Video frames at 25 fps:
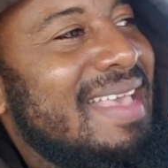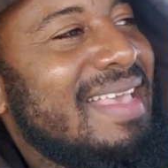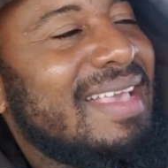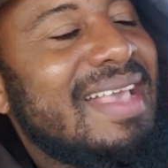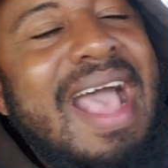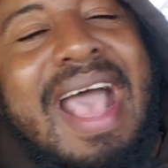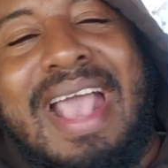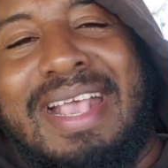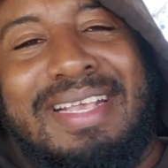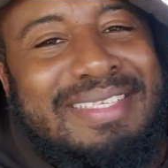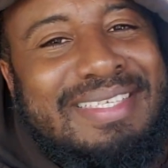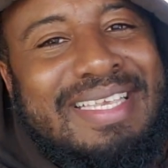
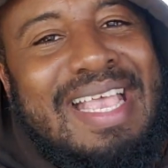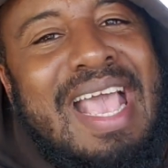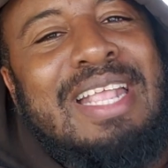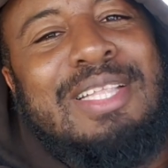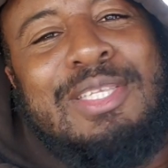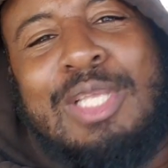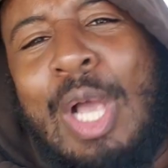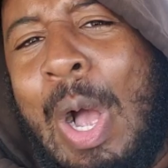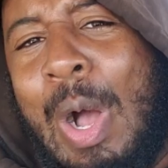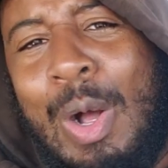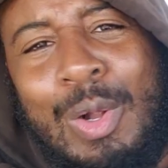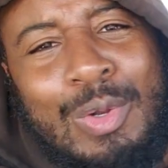Guys, I
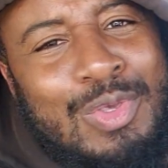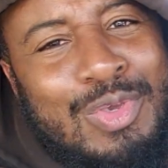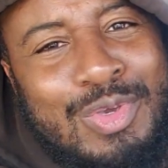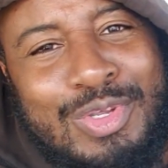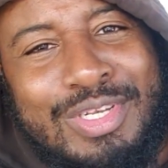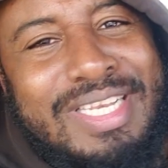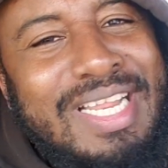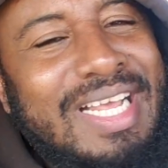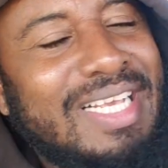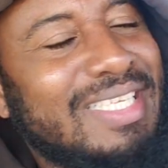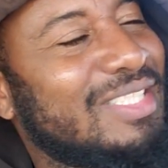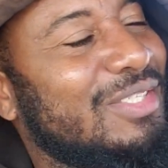told you
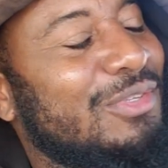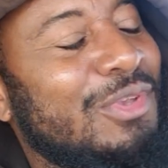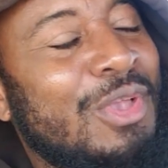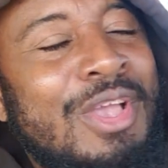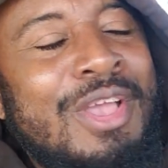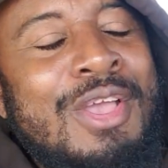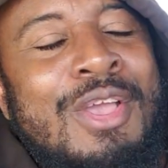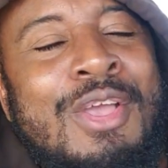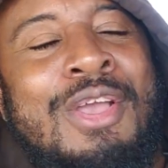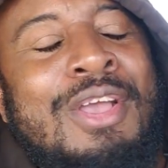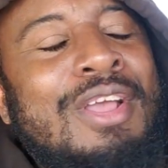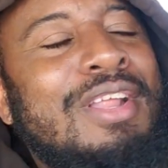this
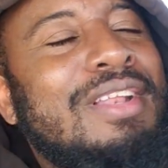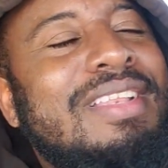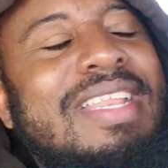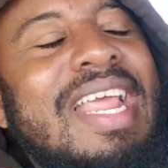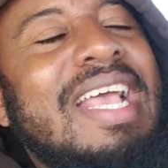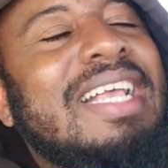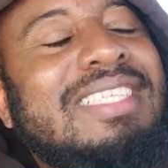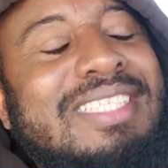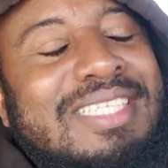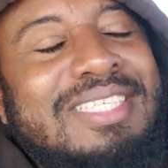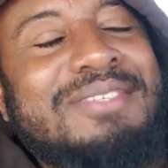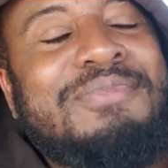
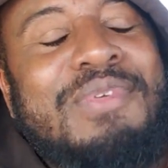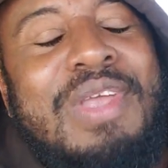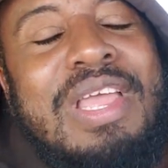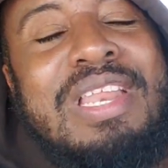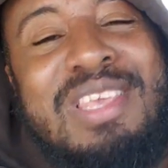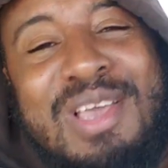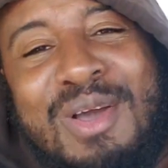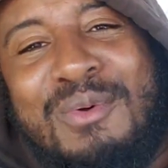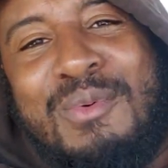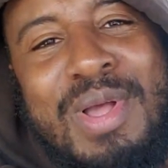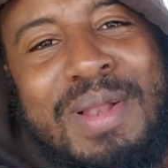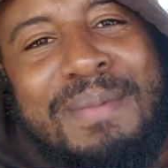this
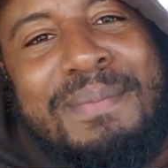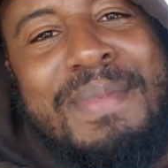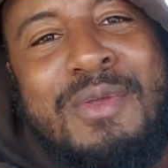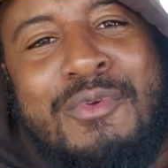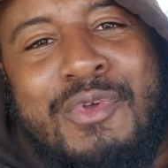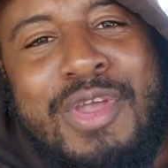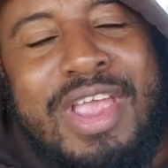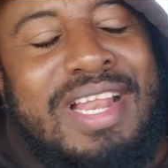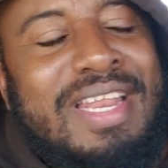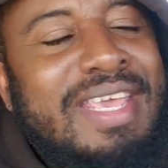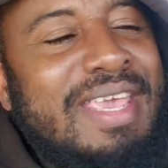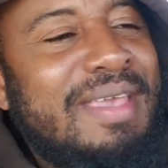video will be
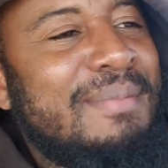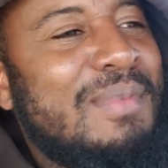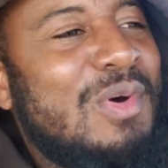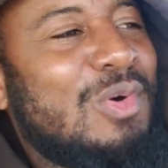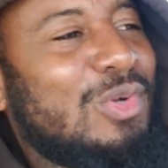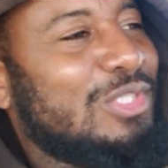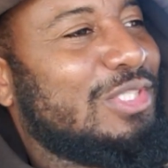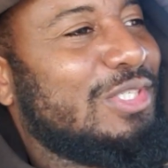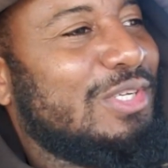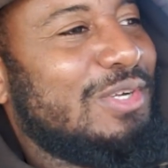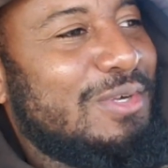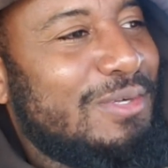really
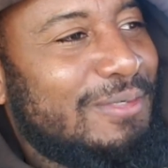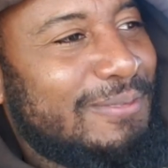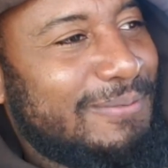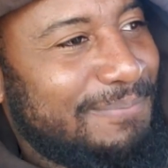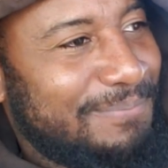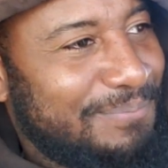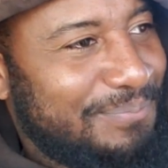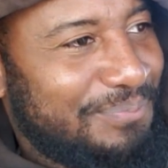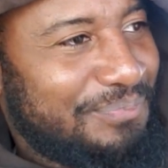emotional.